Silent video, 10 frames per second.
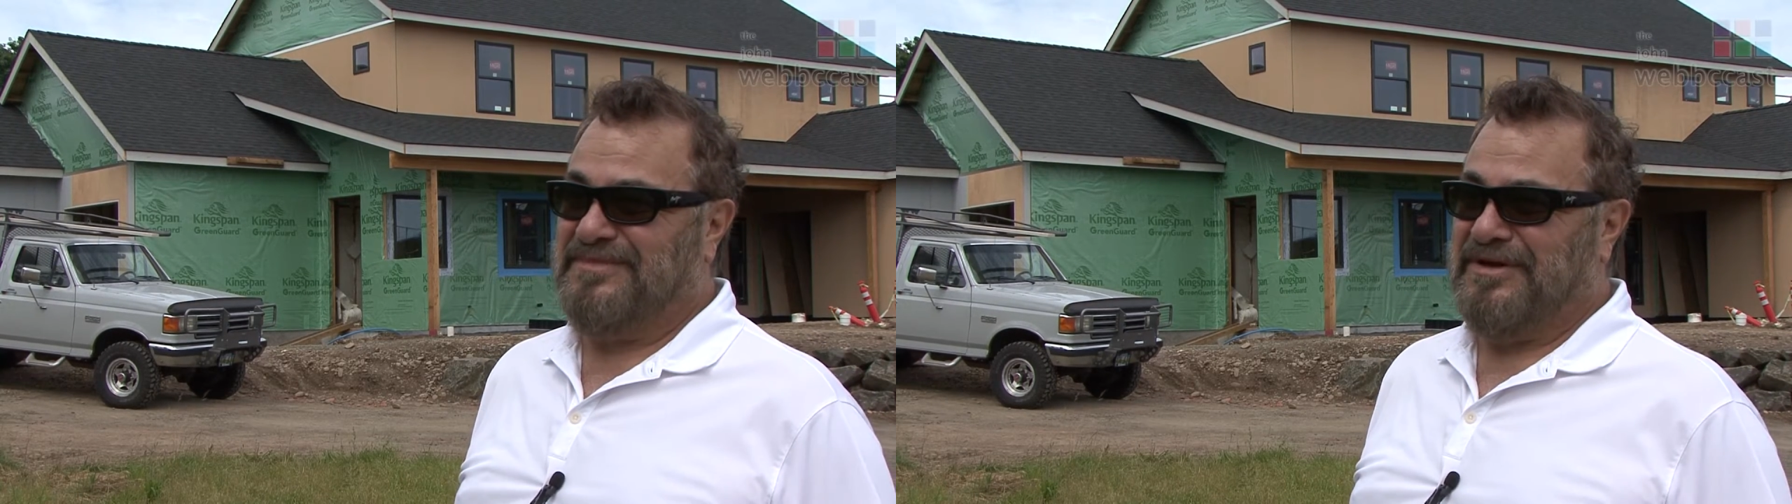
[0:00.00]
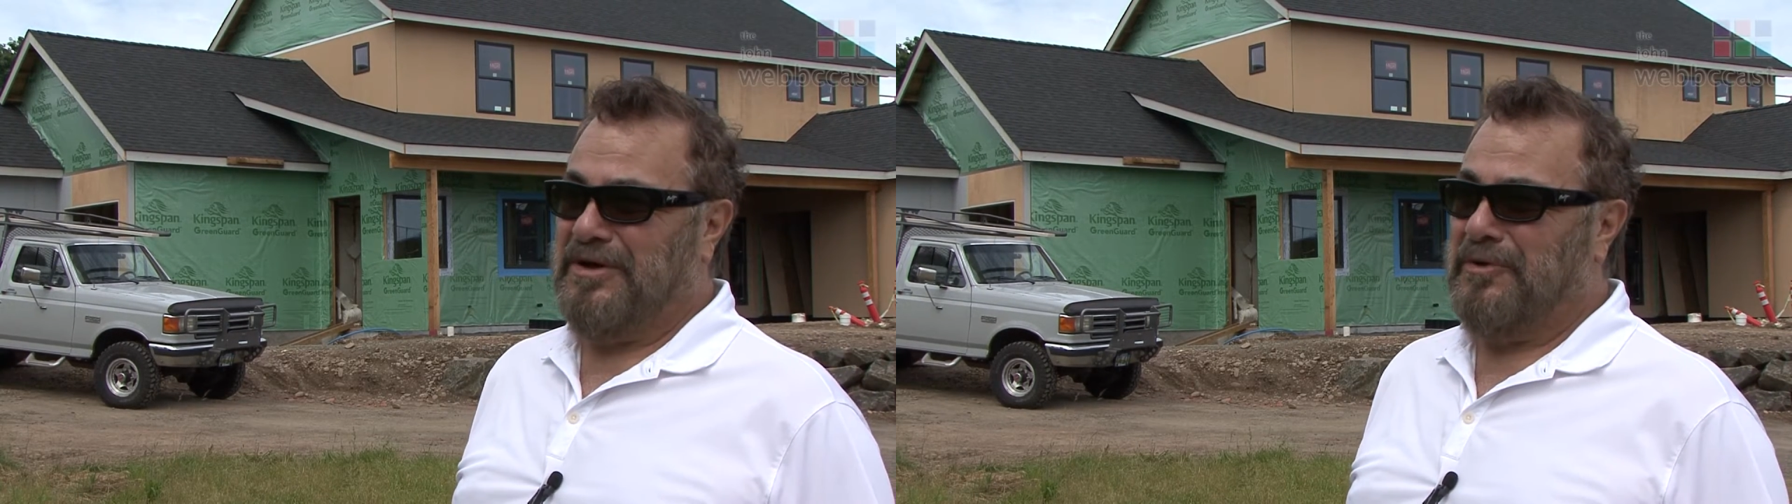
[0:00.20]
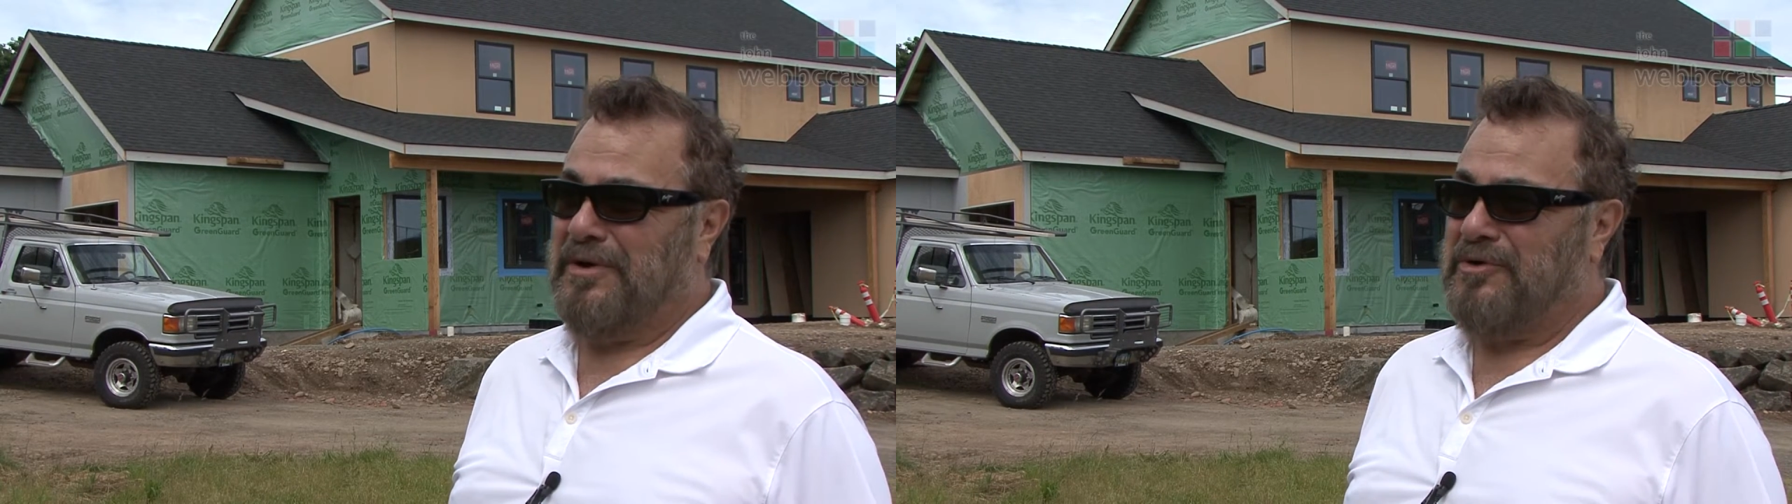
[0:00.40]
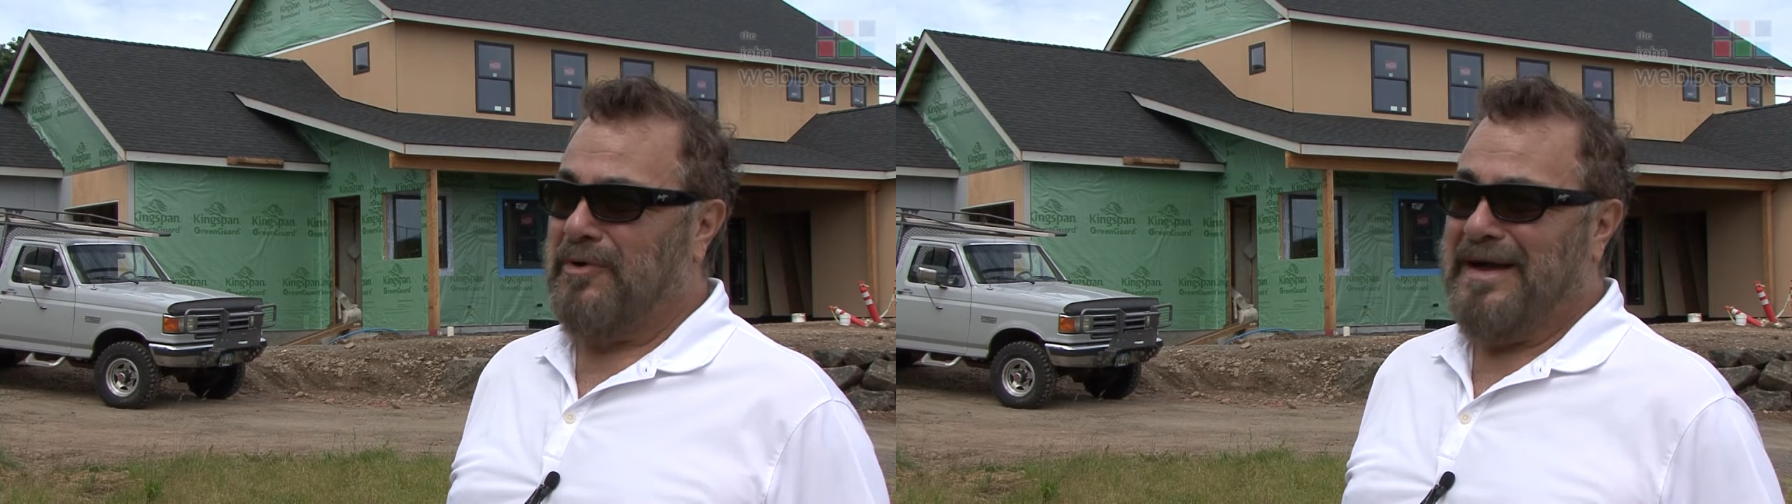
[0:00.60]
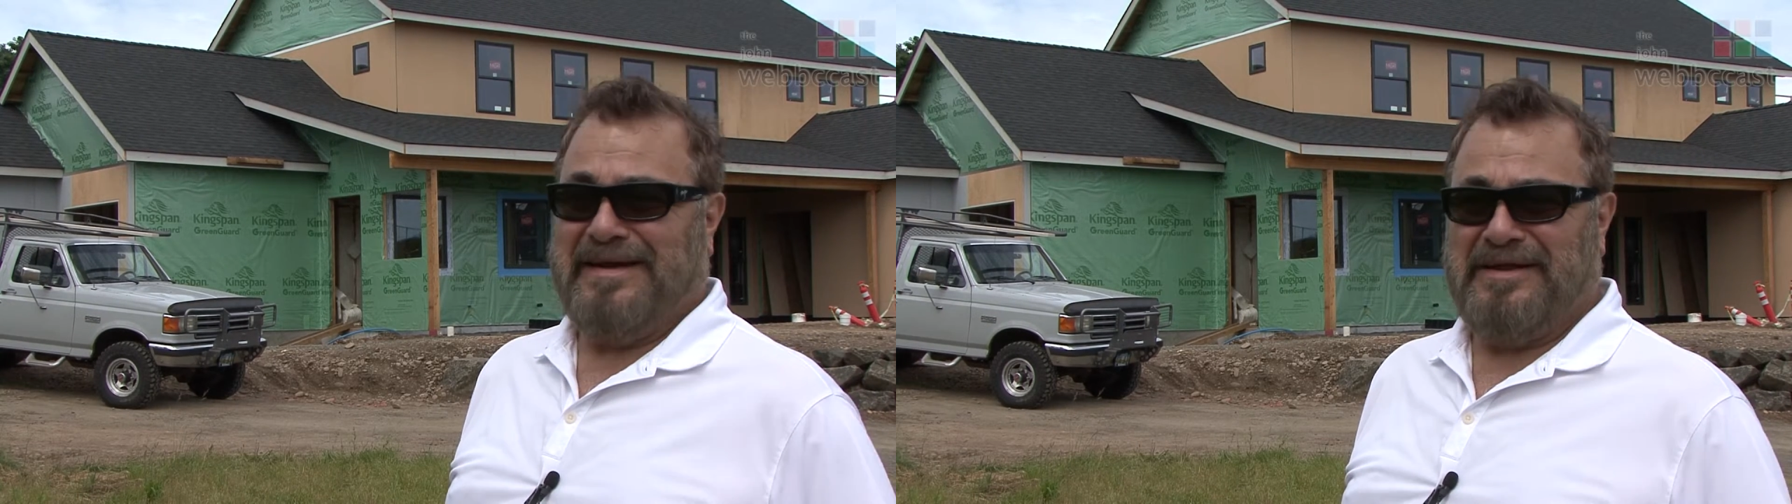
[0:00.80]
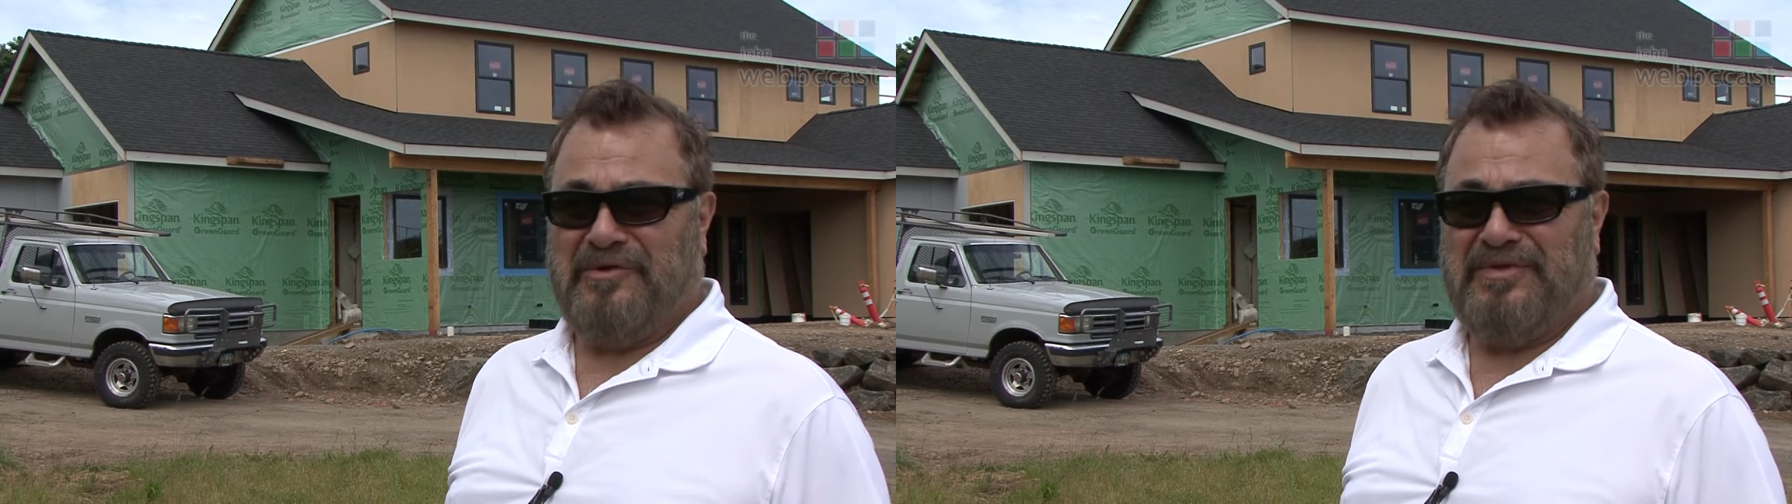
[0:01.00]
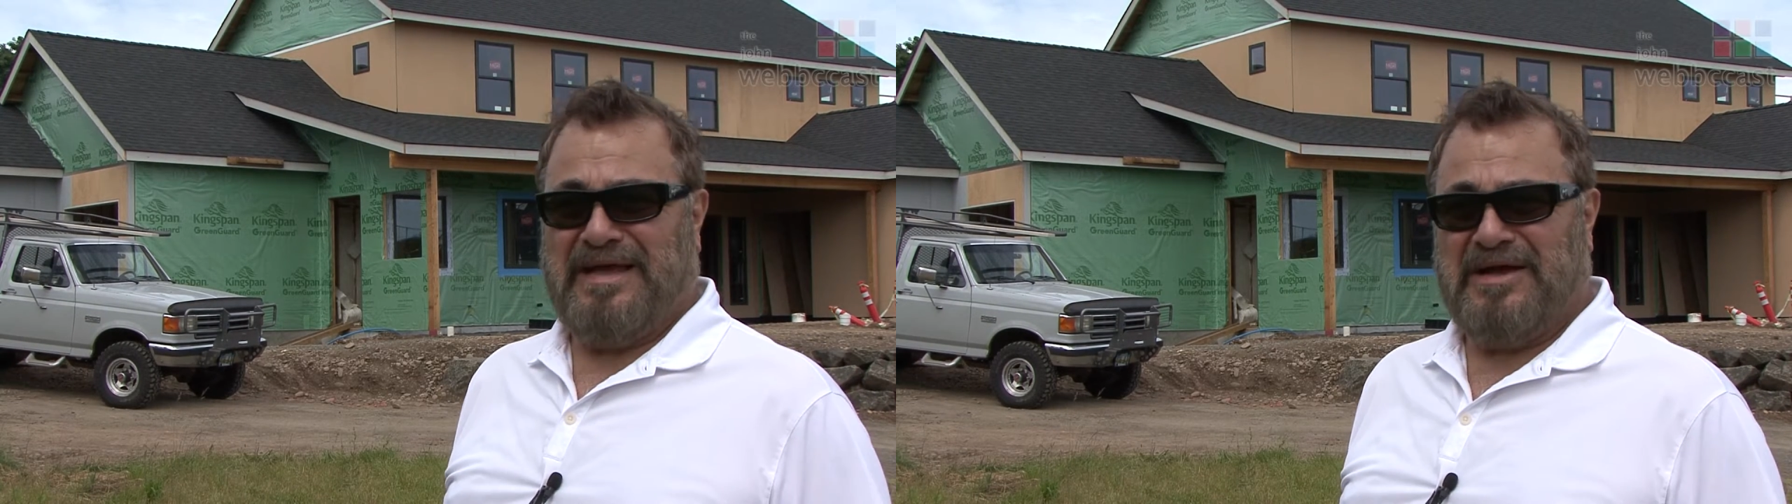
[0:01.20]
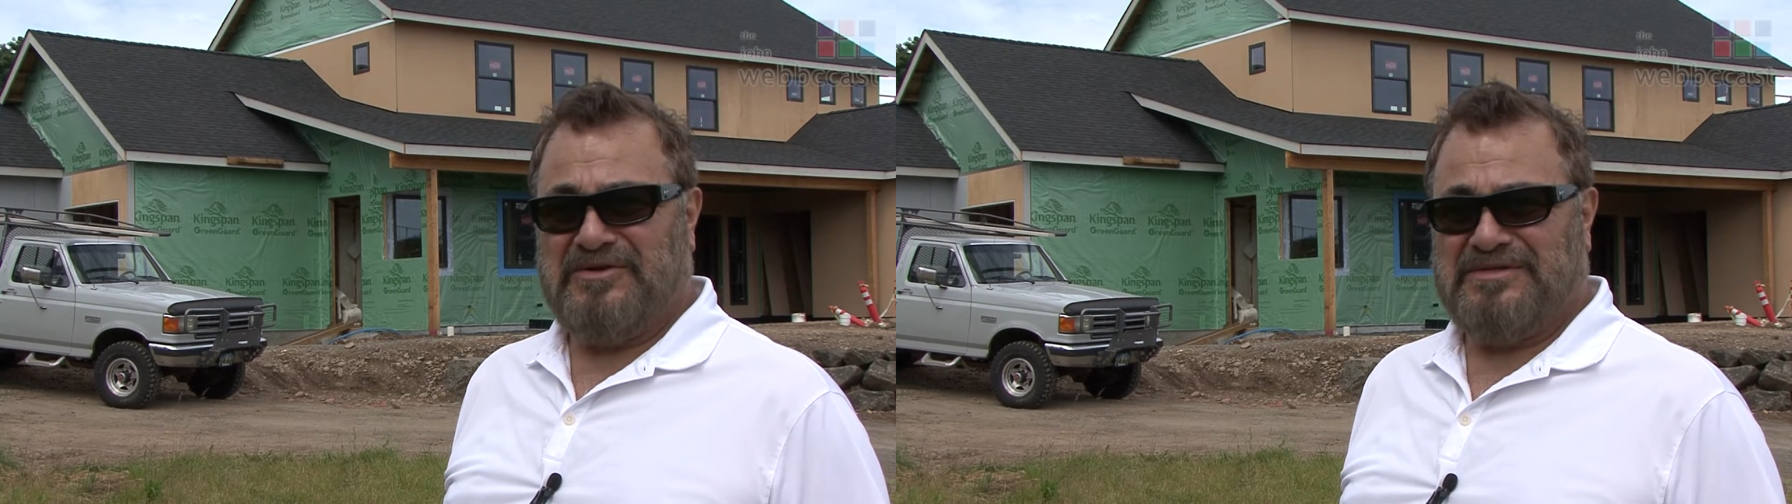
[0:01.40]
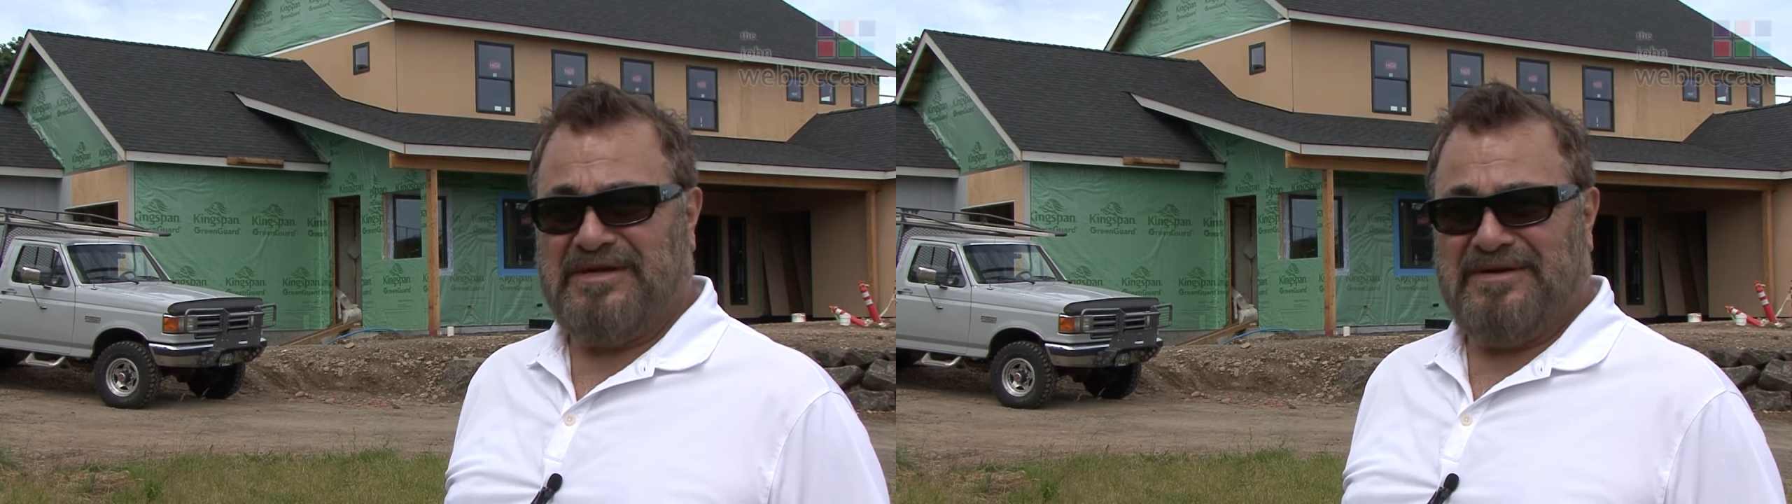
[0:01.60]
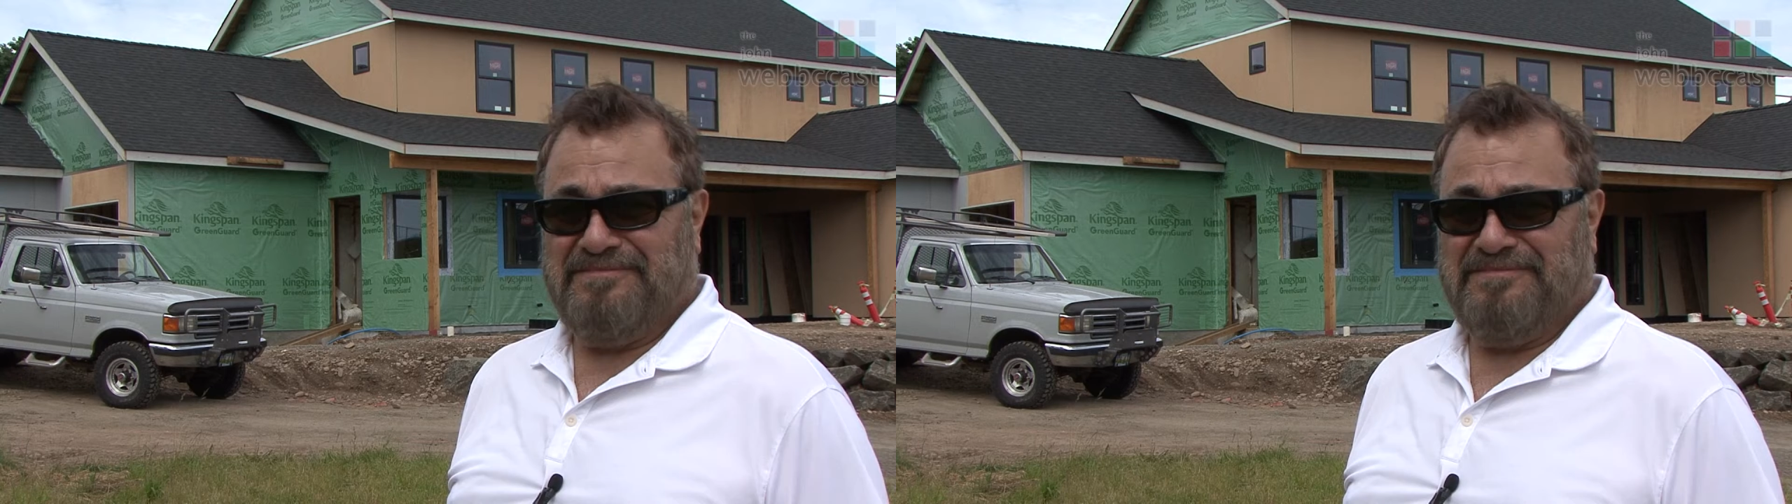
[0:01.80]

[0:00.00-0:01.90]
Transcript: you know, a quiet, healthy house.